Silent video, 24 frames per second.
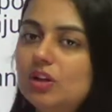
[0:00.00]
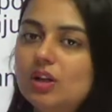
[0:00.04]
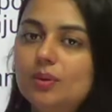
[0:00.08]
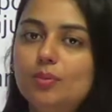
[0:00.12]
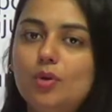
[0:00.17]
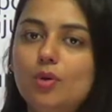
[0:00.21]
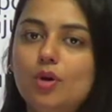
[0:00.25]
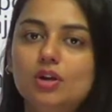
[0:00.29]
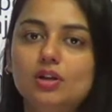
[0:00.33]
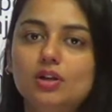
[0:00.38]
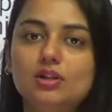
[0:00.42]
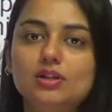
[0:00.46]

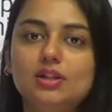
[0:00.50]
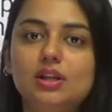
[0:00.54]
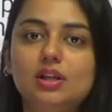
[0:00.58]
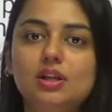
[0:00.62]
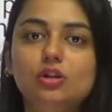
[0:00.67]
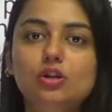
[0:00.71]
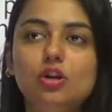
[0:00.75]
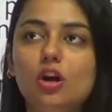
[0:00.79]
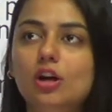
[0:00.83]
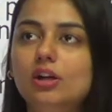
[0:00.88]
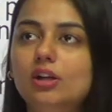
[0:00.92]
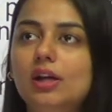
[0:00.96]
democracy.
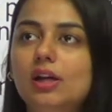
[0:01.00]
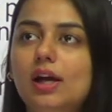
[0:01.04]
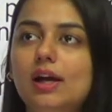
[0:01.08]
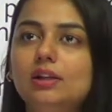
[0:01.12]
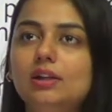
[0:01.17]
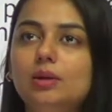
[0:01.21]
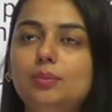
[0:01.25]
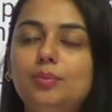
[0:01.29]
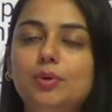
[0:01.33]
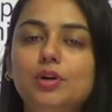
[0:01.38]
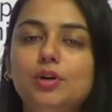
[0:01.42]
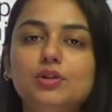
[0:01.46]
Not that
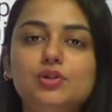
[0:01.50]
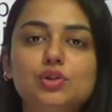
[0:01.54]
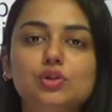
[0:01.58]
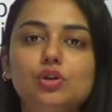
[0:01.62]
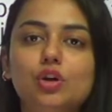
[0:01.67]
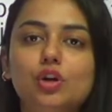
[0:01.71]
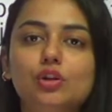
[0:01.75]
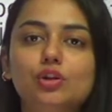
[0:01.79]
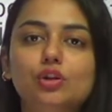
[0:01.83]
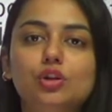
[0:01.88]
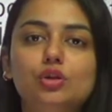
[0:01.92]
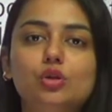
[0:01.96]
the person
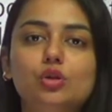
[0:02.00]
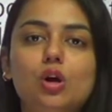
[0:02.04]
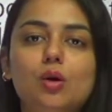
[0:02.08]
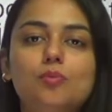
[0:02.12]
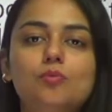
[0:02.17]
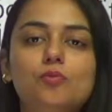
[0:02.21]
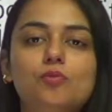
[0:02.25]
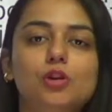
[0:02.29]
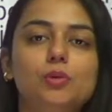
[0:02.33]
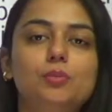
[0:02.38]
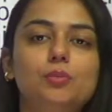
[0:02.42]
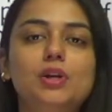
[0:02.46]
on the top
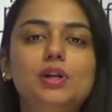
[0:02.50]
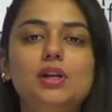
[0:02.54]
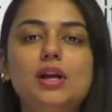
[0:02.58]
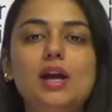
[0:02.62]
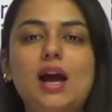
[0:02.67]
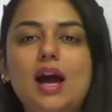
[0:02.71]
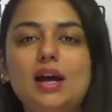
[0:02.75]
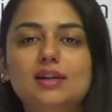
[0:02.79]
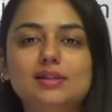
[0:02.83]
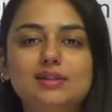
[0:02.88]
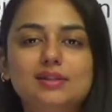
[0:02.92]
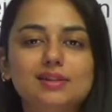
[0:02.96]
will be an
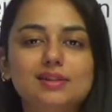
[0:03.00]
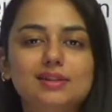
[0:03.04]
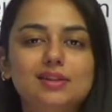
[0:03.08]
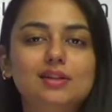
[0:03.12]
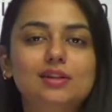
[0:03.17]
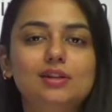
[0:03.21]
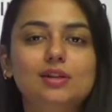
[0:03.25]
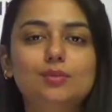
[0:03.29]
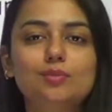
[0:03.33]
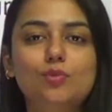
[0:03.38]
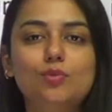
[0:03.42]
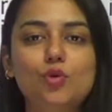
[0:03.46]
excellent,
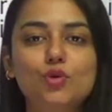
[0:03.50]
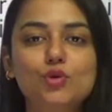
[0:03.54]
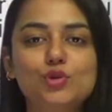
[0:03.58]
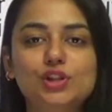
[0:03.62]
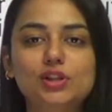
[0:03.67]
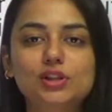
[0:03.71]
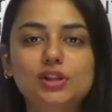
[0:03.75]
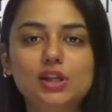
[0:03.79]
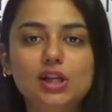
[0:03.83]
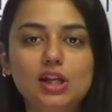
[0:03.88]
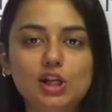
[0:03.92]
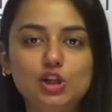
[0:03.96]
the most
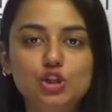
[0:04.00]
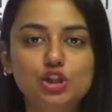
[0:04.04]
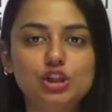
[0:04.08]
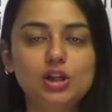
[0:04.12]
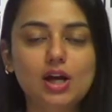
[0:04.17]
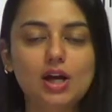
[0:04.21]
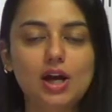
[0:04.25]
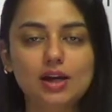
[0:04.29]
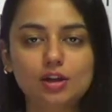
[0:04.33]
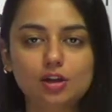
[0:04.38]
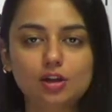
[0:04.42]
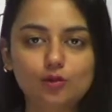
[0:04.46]
intelligent
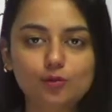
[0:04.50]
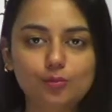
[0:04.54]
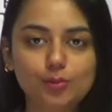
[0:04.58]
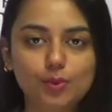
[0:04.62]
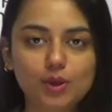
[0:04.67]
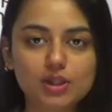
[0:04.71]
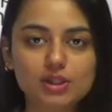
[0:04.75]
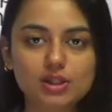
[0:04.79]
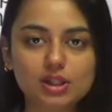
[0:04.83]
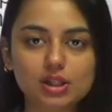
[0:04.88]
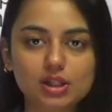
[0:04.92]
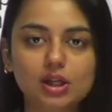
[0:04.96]
kind of
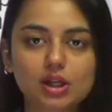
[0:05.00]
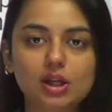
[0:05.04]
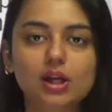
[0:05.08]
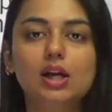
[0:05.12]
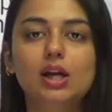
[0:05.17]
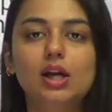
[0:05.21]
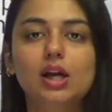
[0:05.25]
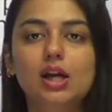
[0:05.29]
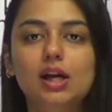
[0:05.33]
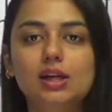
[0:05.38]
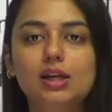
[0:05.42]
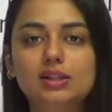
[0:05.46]
person.
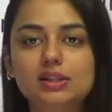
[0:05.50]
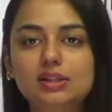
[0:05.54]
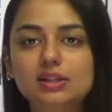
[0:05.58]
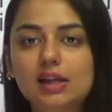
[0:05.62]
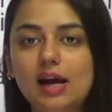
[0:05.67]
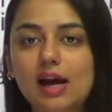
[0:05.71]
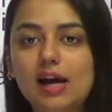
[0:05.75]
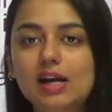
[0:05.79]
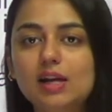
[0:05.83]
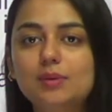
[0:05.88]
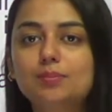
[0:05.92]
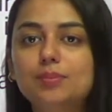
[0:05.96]
It's
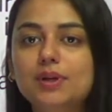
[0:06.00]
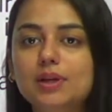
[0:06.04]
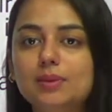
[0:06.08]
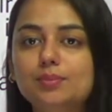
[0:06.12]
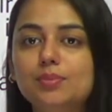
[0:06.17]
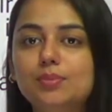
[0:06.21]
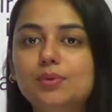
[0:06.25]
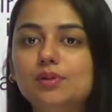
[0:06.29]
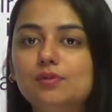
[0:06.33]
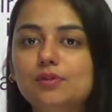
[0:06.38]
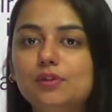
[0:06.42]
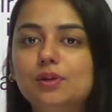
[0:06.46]
that
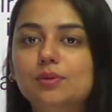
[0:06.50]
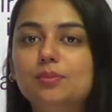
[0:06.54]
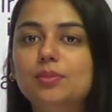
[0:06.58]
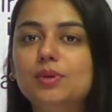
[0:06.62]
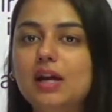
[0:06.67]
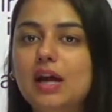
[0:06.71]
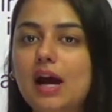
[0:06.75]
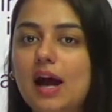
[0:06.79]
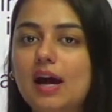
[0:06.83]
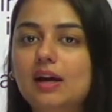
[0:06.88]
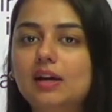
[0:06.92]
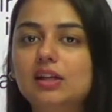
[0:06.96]
people will be
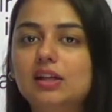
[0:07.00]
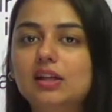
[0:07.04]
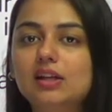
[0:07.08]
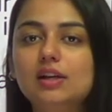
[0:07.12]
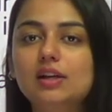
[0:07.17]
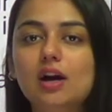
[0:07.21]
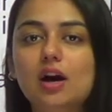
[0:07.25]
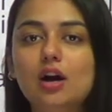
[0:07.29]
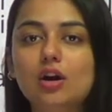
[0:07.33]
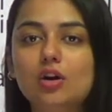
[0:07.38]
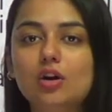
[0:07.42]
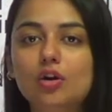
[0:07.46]
acting
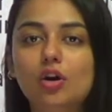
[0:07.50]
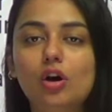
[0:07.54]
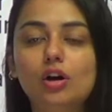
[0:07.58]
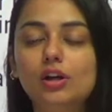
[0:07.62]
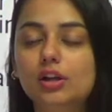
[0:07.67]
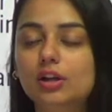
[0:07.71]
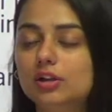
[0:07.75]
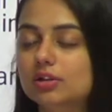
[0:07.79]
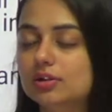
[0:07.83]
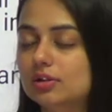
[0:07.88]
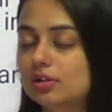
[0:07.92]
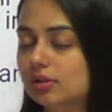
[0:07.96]

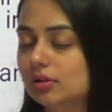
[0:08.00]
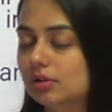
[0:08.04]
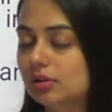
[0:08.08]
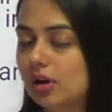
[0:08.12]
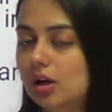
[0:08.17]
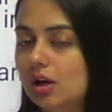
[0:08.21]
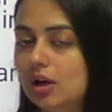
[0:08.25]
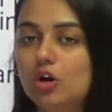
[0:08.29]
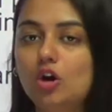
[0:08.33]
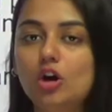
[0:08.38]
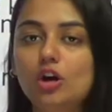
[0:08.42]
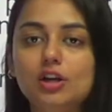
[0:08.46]
according
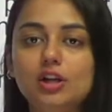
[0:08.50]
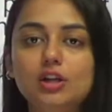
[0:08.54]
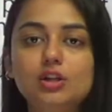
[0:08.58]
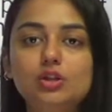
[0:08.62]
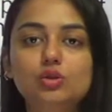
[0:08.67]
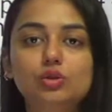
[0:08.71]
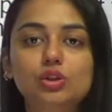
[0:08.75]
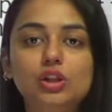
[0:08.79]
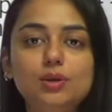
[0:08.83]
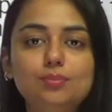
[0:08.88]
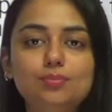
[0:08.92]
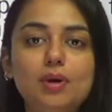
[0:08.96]
to
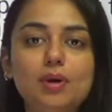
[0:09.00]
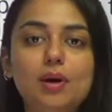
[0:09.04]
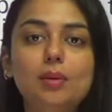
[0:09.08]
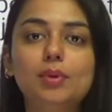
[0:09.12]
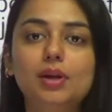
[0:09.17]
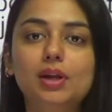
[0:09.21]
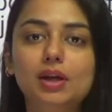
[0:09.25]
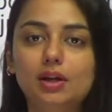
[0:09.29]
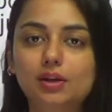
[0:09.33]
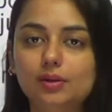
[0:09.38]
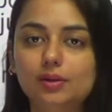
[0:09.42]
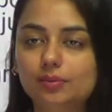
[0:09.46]
the
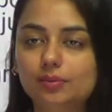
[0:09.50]
public,